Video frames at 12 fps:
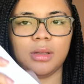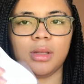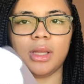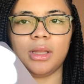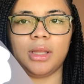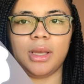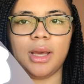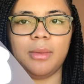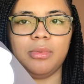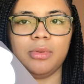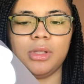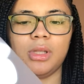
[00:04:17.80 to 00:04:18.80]
Got the
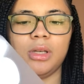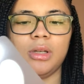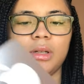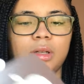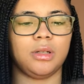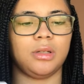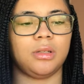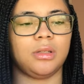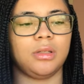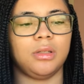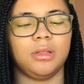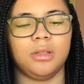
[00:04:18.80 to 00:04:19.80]
Apple stickers.
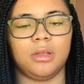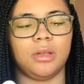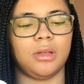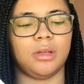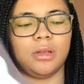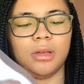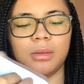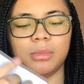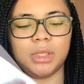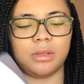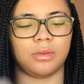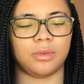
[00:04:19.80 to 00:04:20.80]
I'm
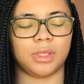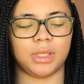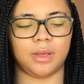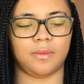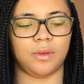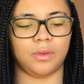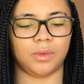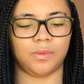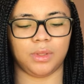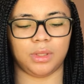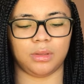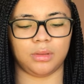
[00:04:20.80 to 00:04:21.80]
just going to save those
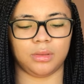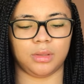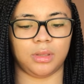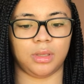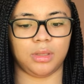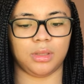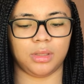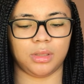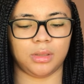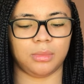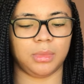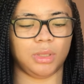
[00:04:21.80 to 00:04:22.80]
for another
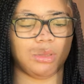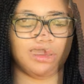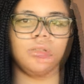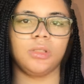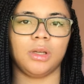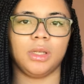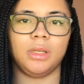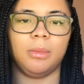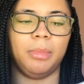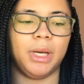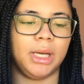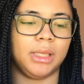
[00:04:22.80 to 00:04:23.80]
time. Also in the
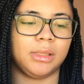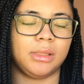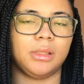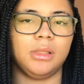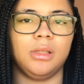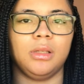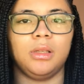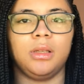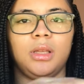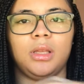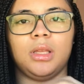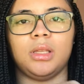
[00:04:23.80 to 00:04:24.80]
box
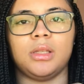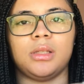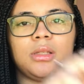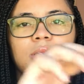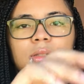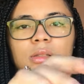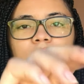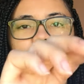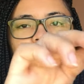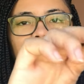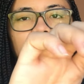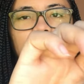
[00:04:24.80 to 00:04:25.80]
is,
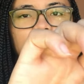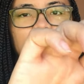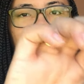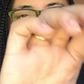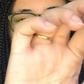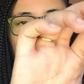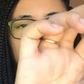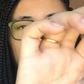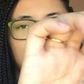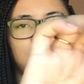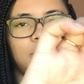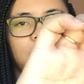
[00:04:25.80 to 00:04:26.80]
of course, I call this
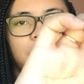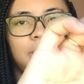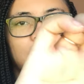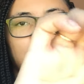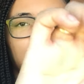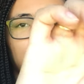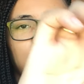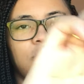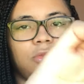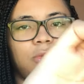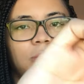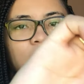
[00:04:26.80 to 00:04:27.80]
a box or a
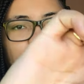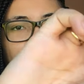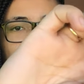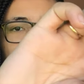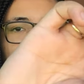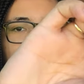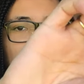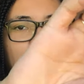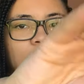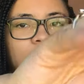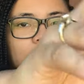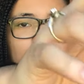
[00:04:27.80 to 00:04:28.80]
cube. But the
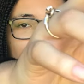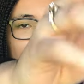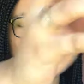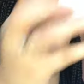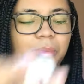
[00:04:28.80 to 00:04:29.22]
little box.